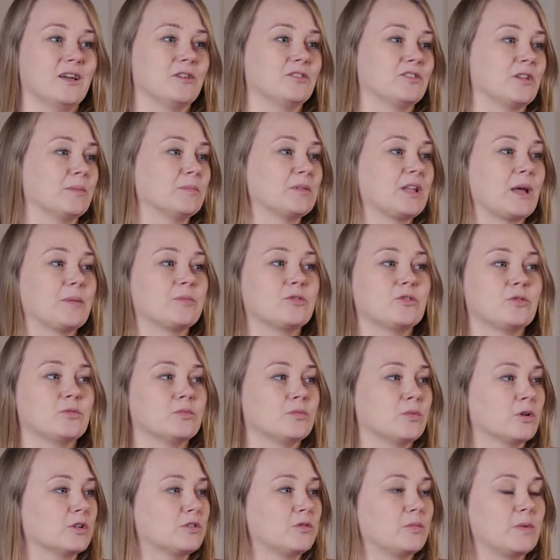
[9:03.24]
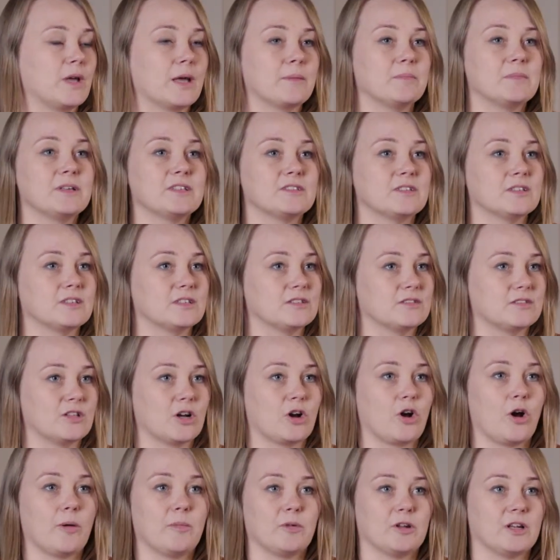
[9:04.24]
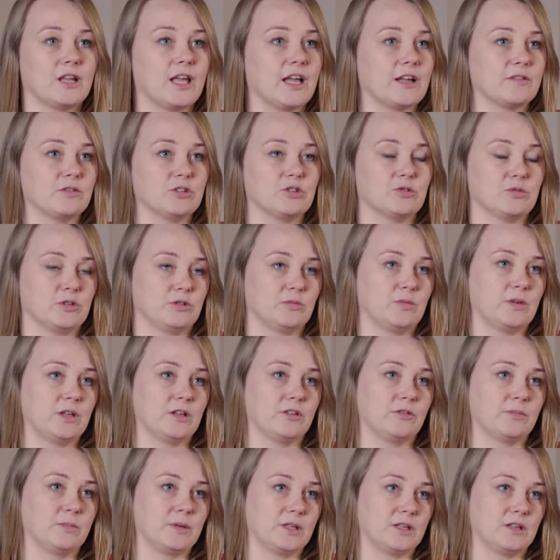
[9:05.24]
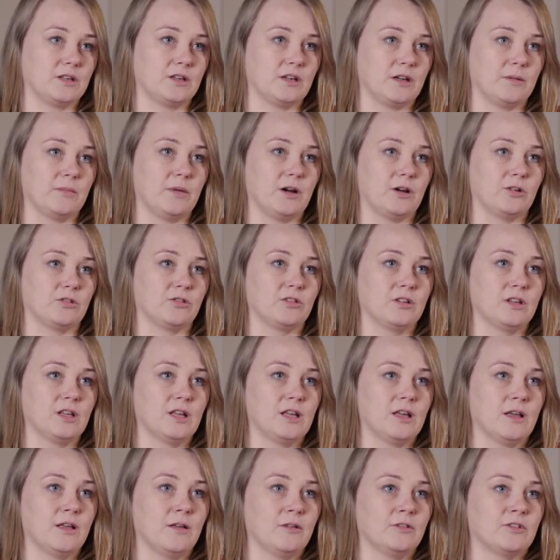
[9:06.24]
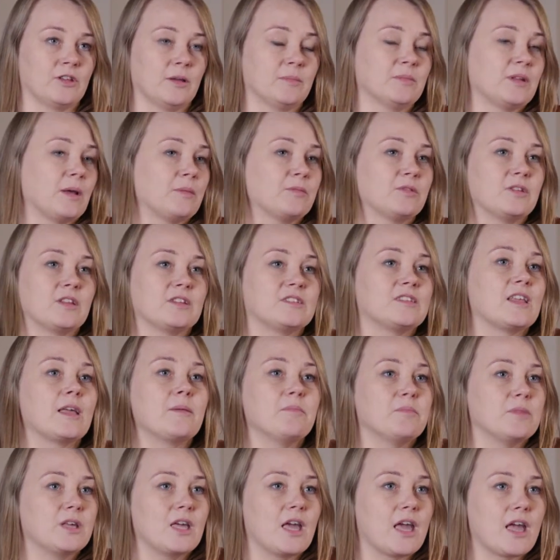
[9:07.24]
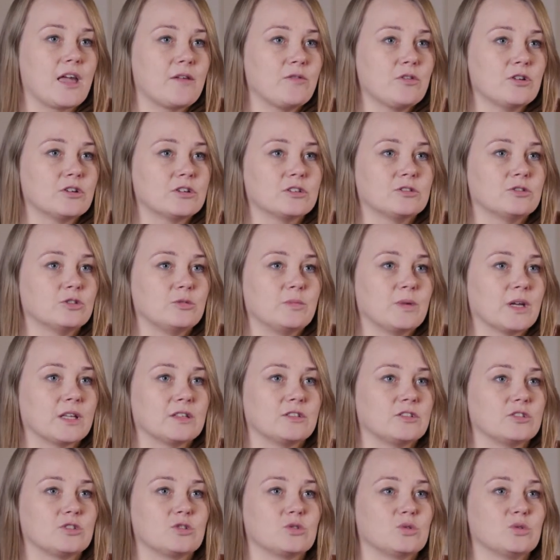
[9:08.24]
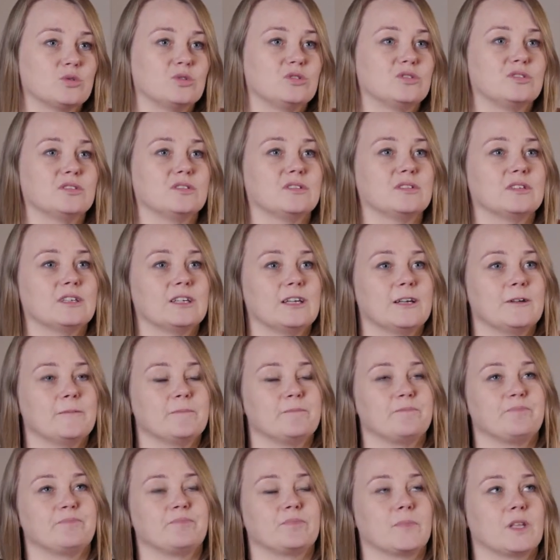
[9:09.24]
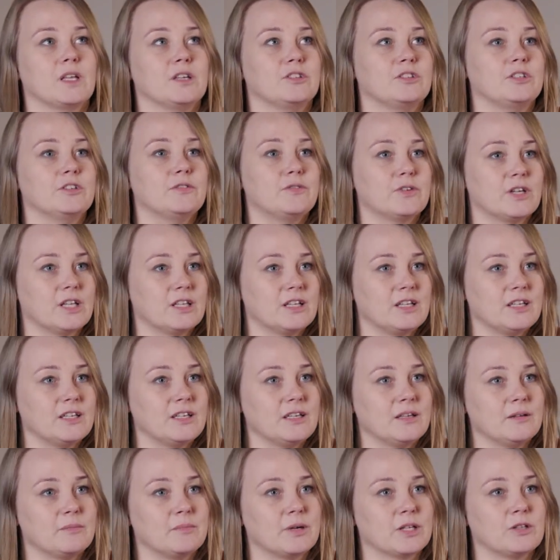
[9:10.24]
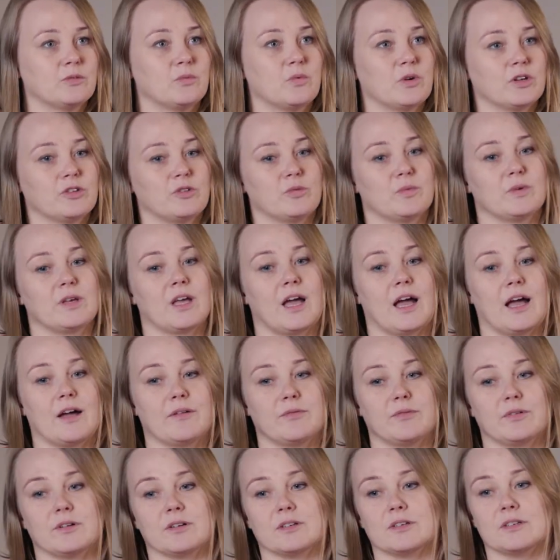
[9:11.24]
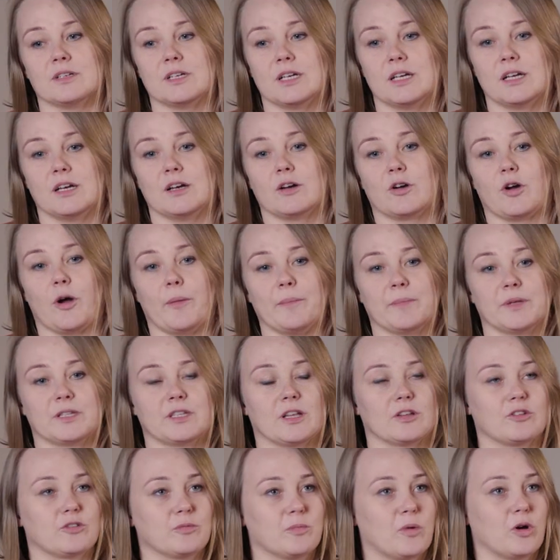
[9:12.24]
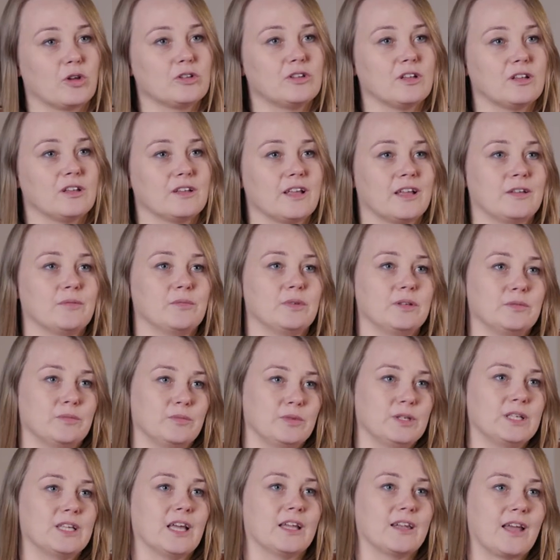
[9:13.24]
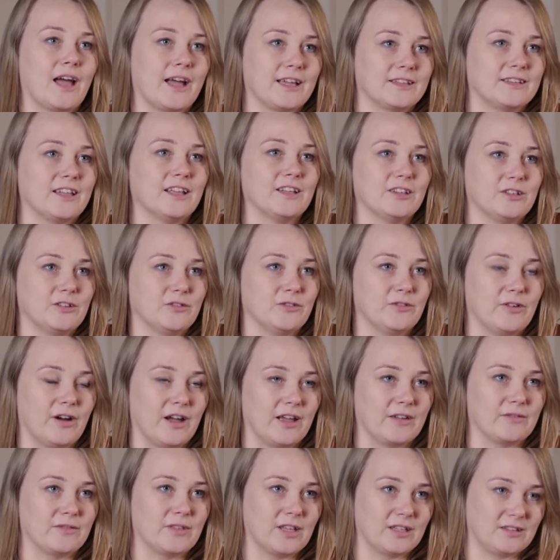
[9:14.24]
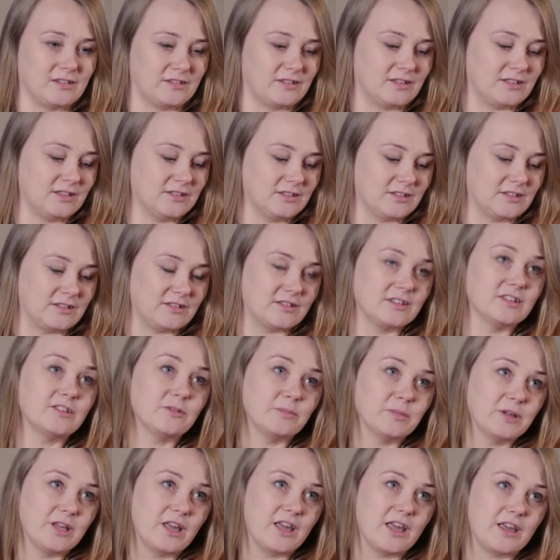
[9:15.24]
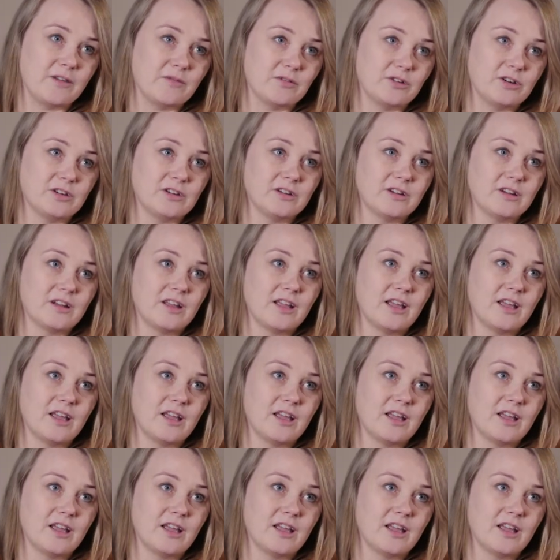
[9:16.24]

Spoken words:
sometimes what we are missing is the common language what we are speaking about. Sometimes the same behavior could be understood differently, but once we have a competence model and we can identify that this is this behavior,